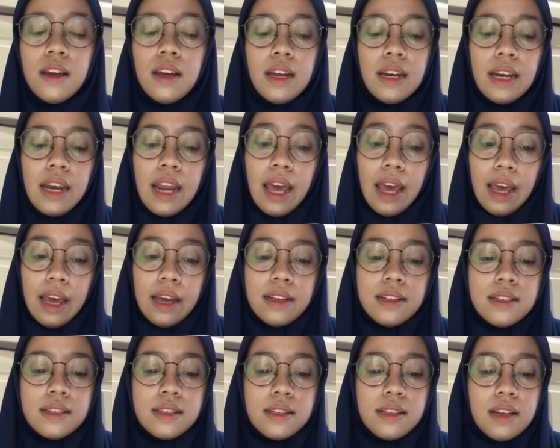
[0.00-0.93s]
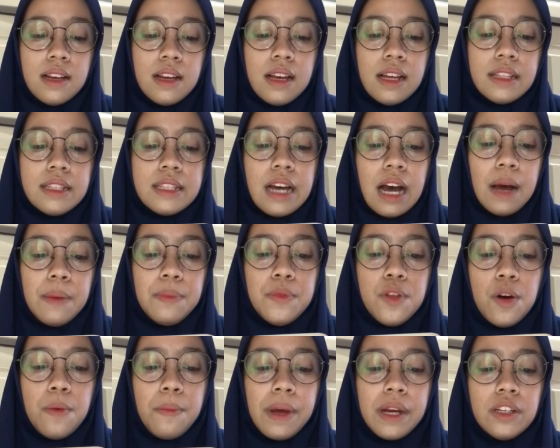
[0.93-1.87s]
Next, the
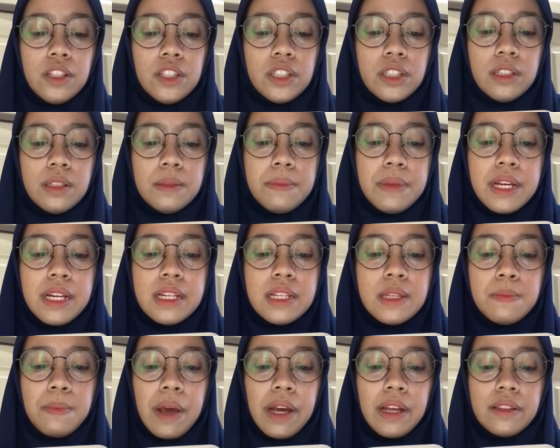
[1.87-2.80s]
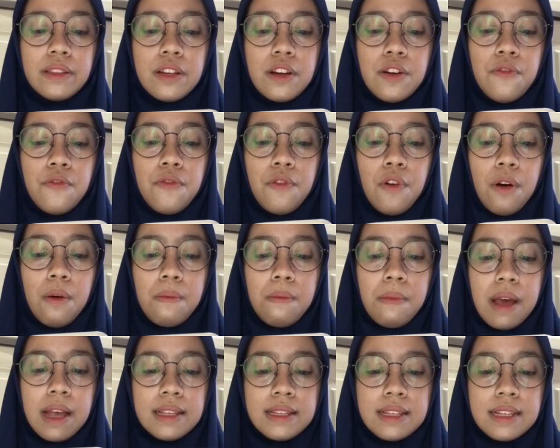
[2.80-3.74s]
abdomen should be inspected for
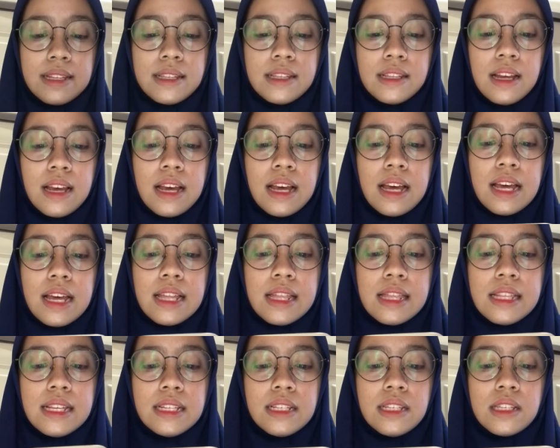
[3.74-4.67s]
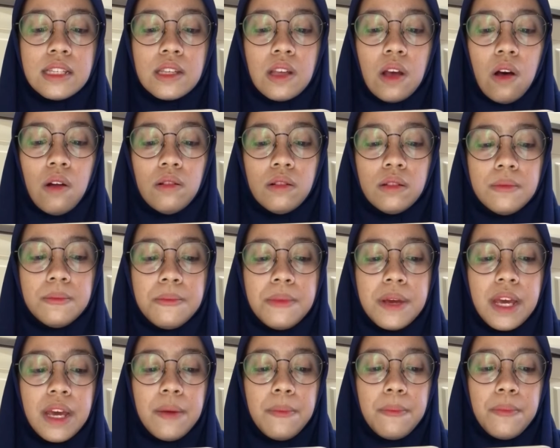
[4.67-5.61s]
masses. This should
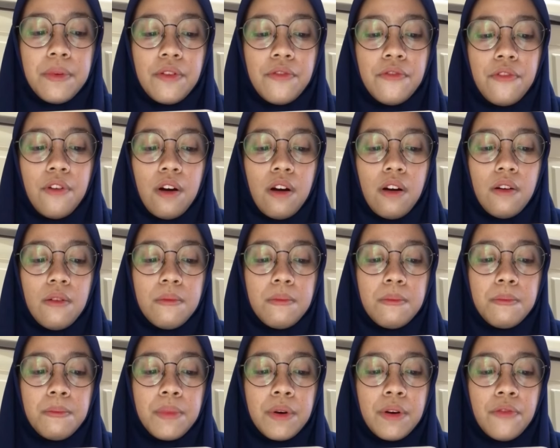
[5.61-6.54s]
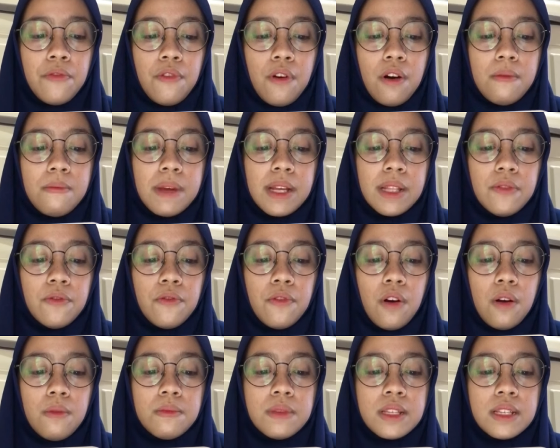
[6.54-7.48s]
be performed
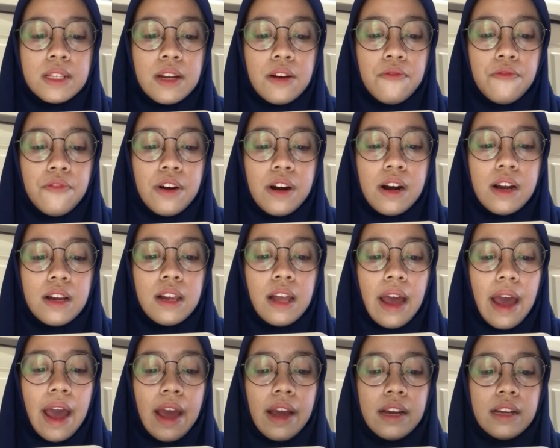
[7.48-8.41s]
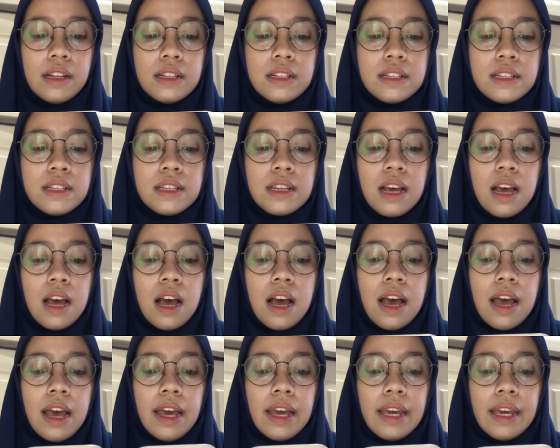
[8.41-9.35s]
from several angles.
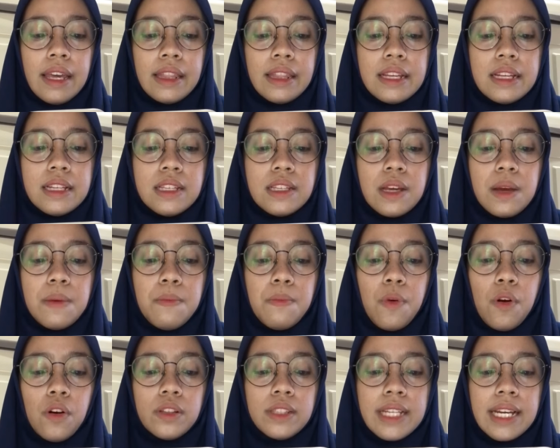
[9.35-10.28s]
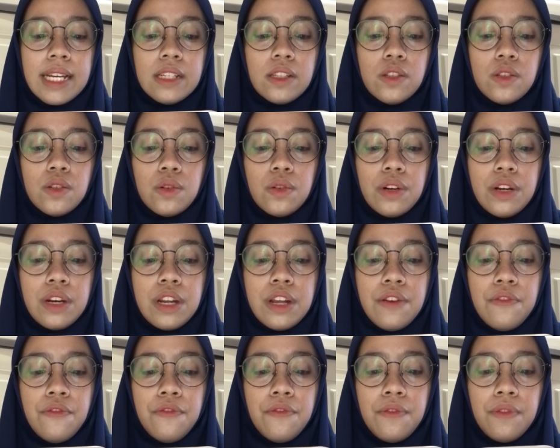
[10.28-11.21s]
It is important to
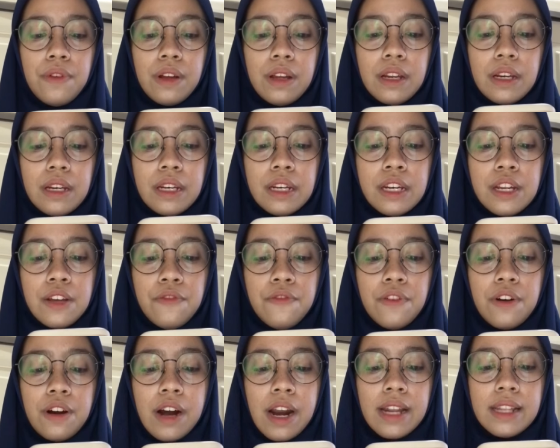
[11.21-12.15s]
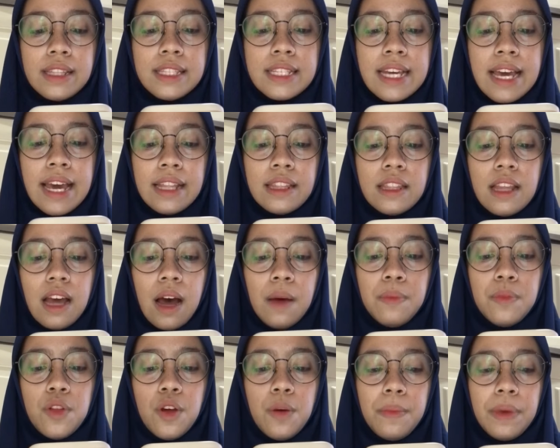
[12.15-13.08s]
differentiate
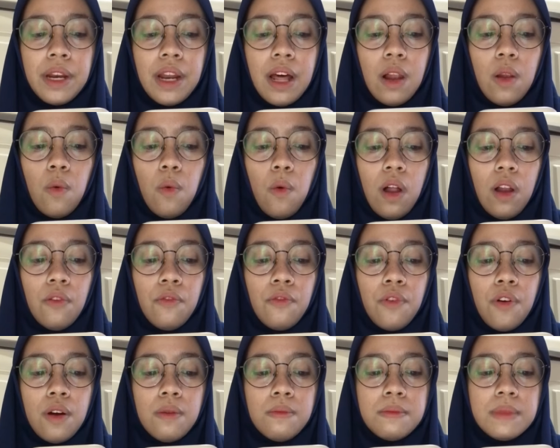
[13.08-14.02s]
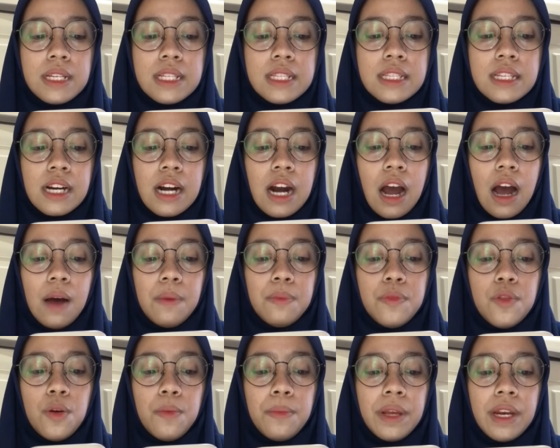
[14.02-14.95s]
abdominal wall from
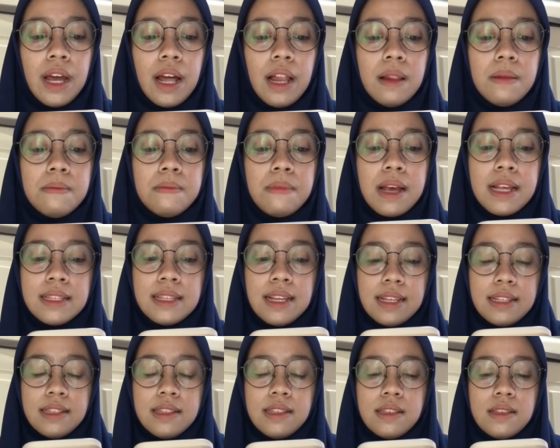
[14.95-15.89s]
intra-abdominal masses.